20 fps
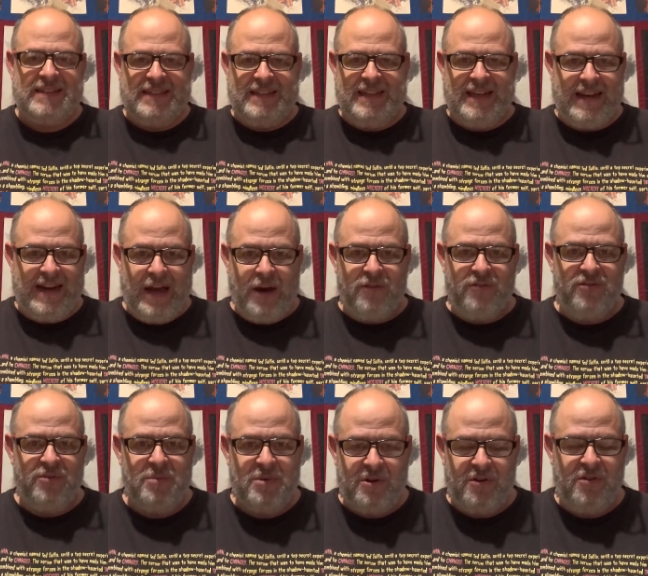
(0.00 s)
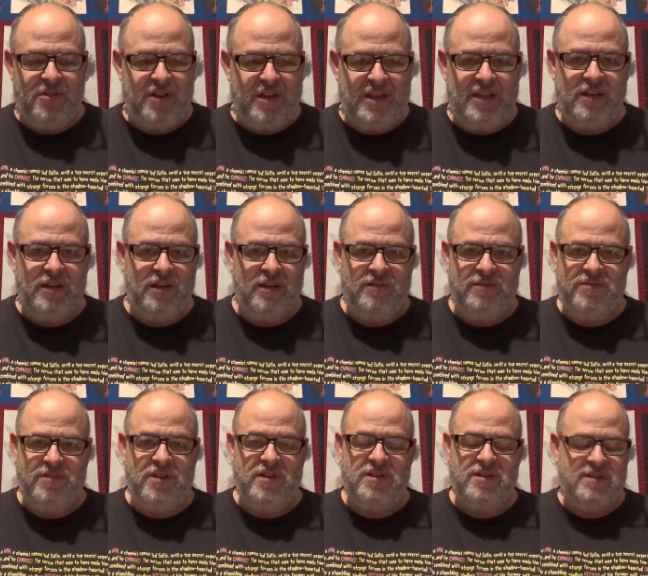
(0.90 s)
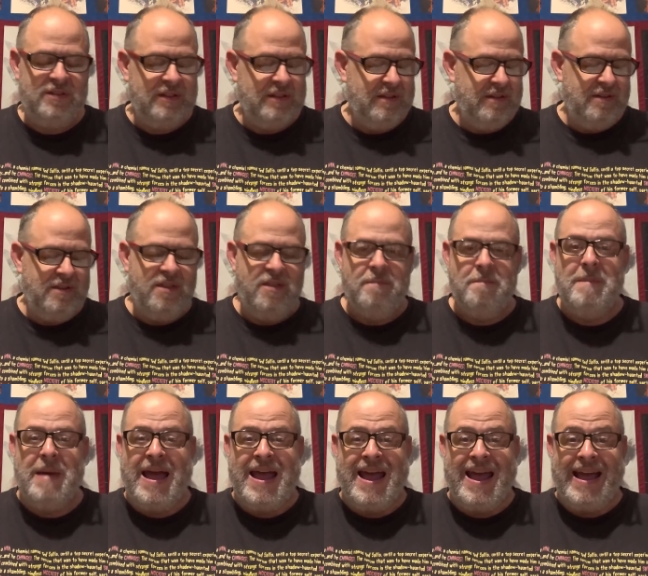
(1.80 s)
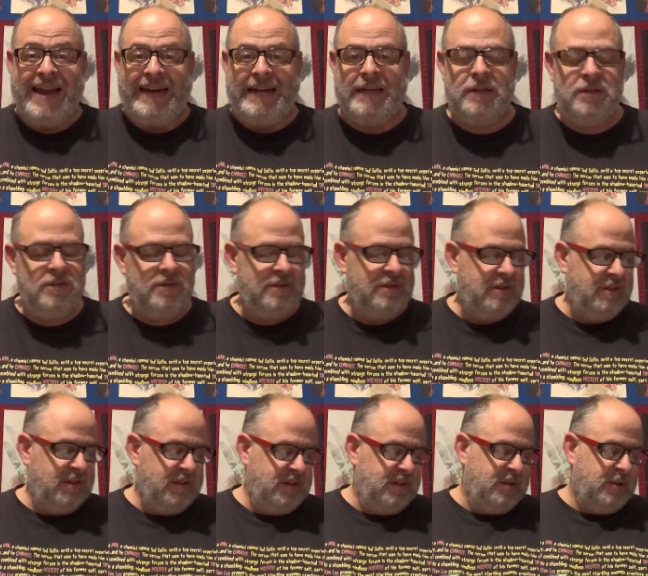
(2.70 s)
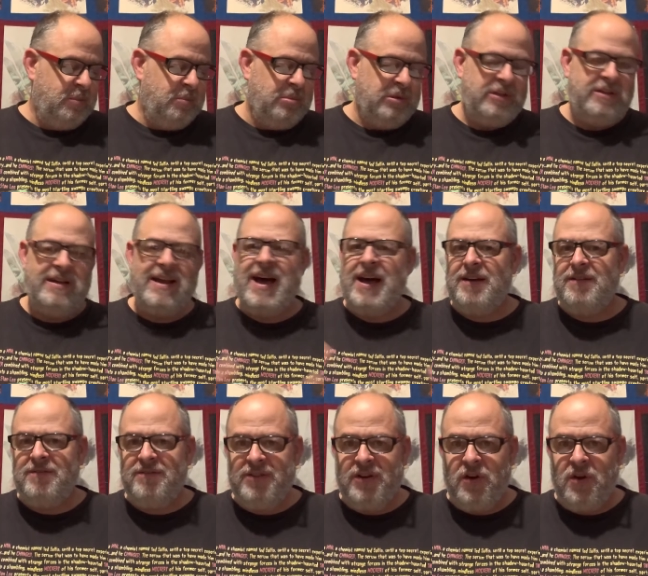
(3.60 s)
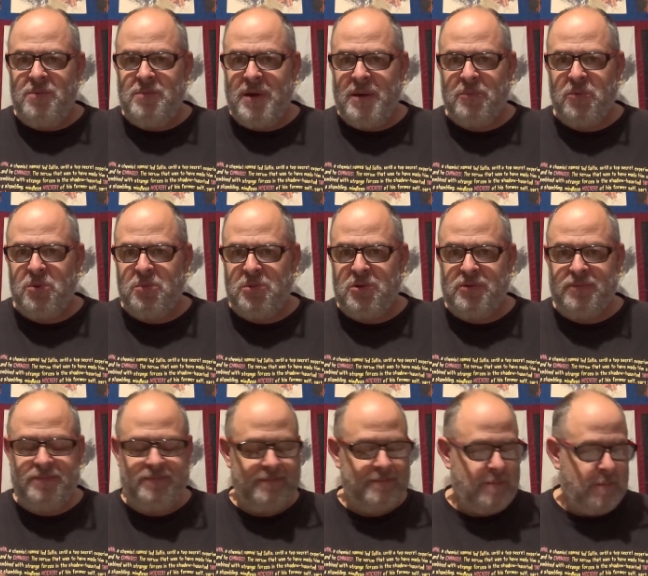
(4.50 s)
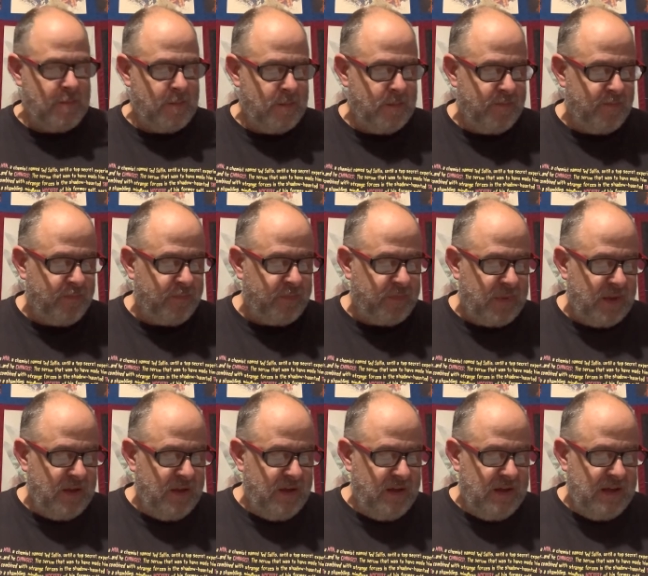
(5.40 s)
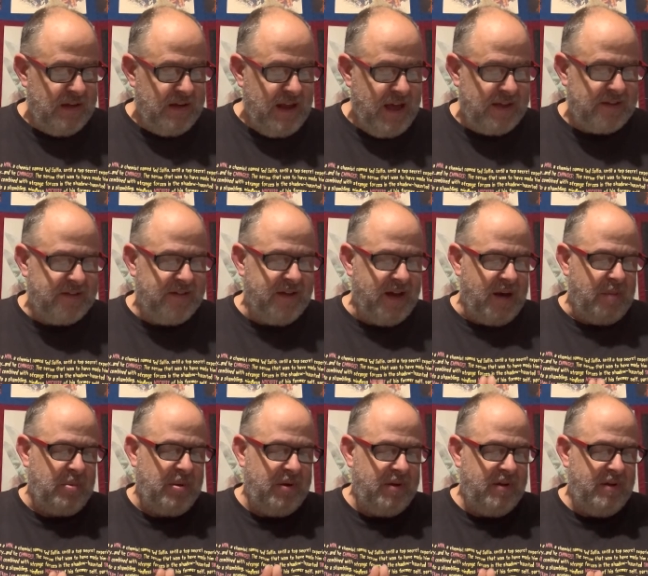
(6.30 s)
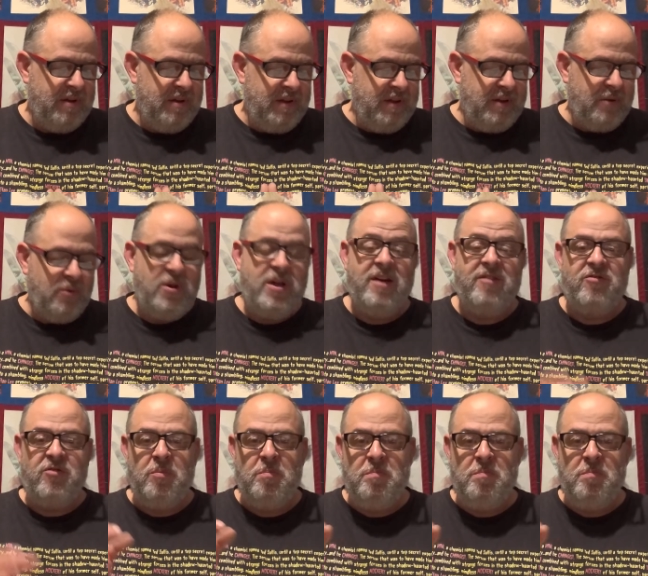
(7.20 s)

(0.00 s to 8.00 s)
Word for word: get out from under the heel of the, the man, but not very memorable. Next up, we have